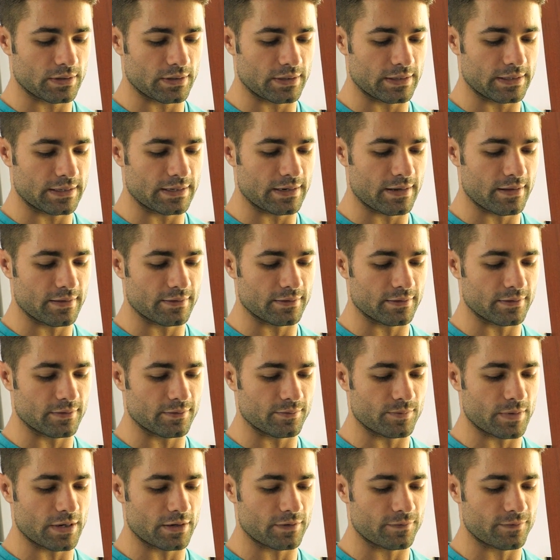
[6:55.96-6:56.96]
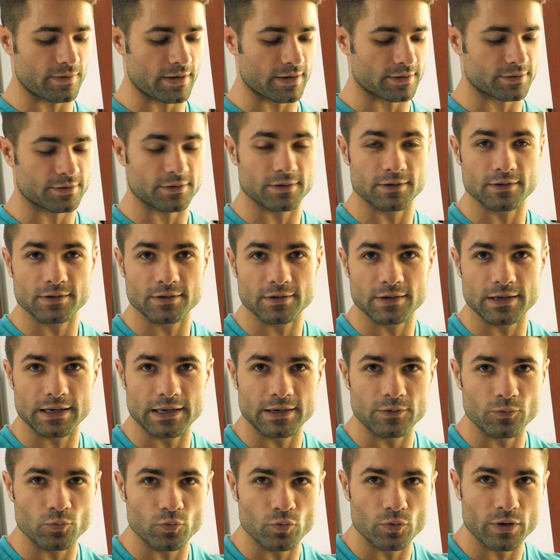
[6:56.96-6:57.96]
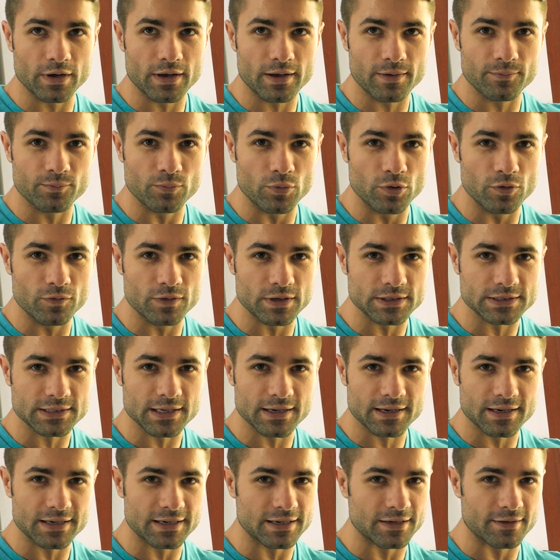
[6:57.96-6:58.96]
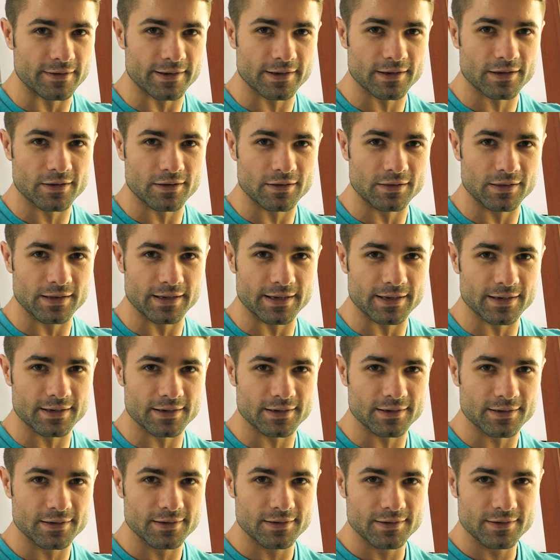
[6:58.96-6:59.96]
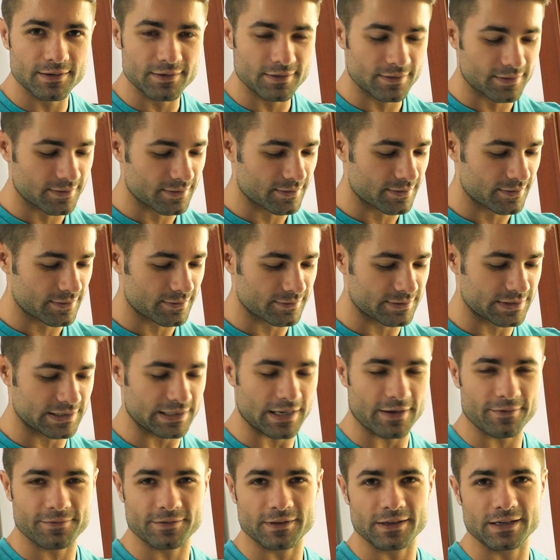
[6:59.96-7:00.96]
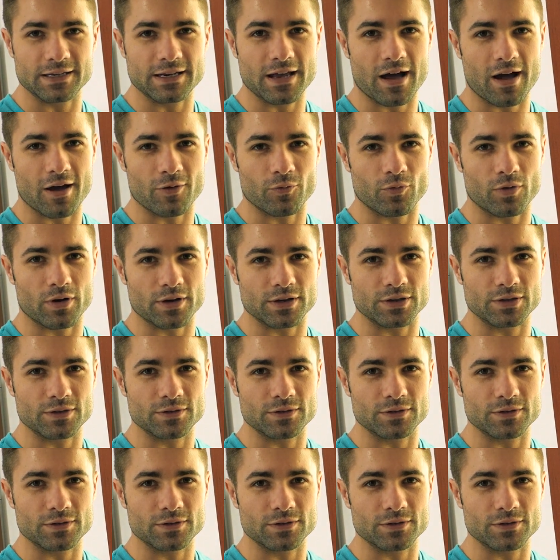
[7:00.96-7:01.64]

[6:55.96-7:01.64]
another manufacturer, and when I move this I can hear it click. Definitely not want to